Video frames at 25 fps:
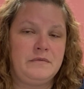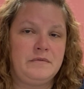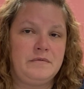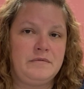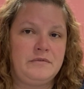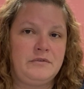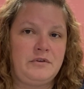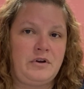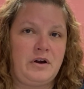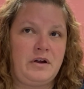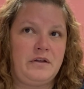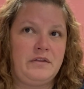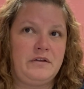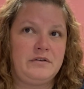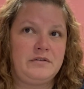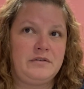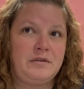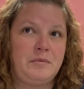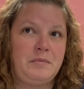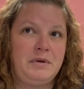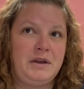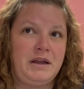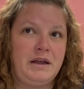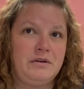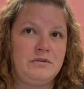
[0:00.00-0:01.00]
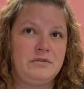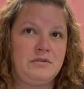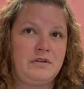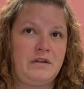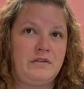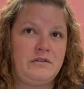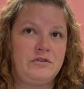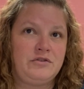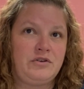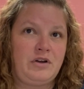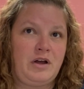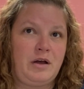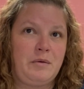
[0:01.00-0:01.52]
sorry, there's somebody
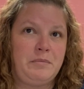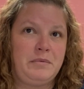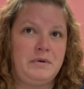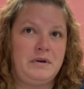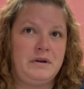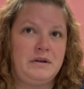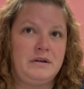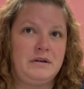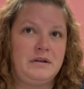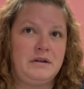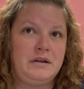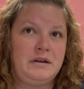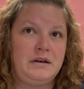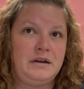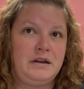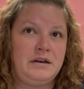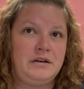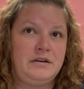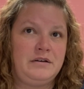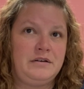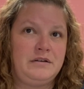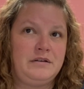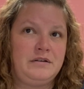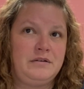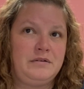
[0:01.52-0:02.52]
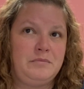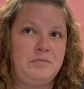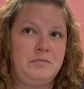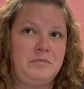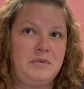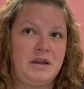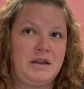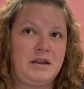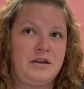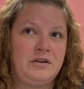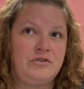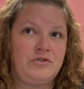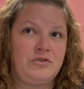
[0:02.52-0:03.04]
outside the shop and I'm
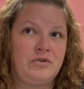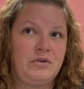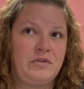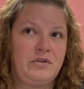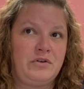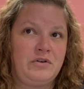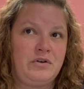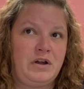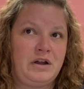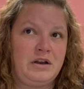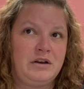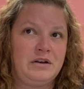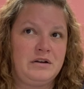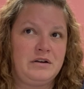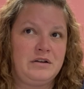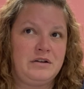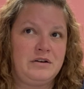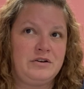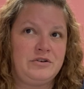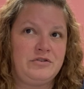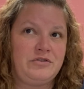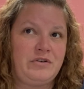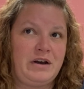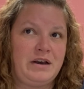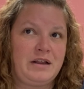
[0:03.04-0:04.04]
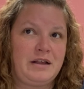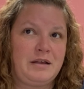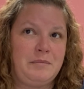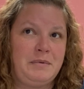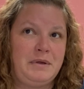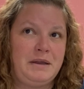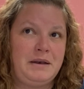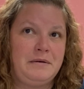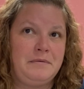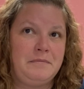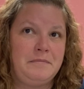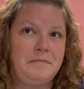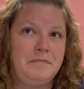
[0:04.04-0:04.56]
making sure they're not gonna try to come
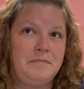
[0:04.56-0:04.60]
in.